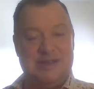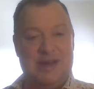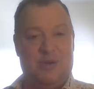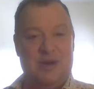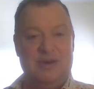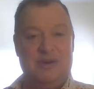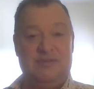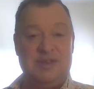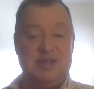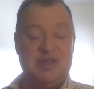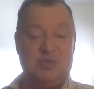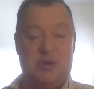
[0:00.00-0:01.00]
I wonder if
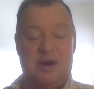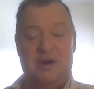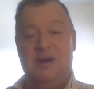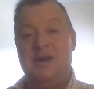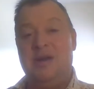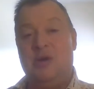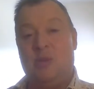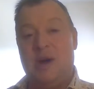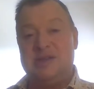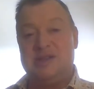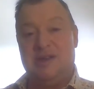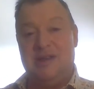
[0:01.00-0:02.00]
this is where
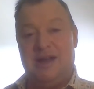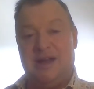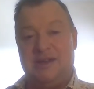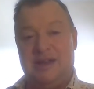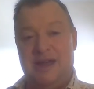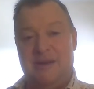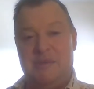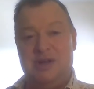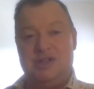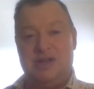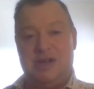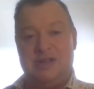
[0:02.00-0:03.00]
Wesley got the
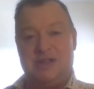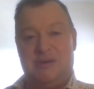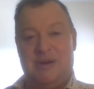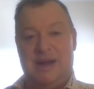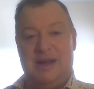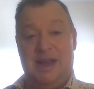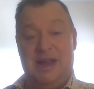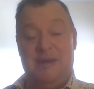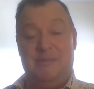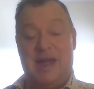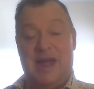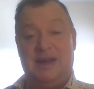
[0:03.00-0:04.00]
image in his great
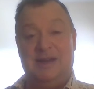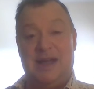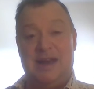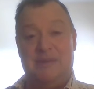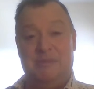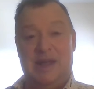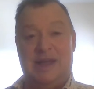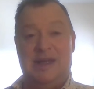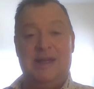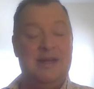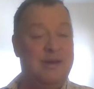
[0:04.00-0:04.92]
hymn, And Can It Be?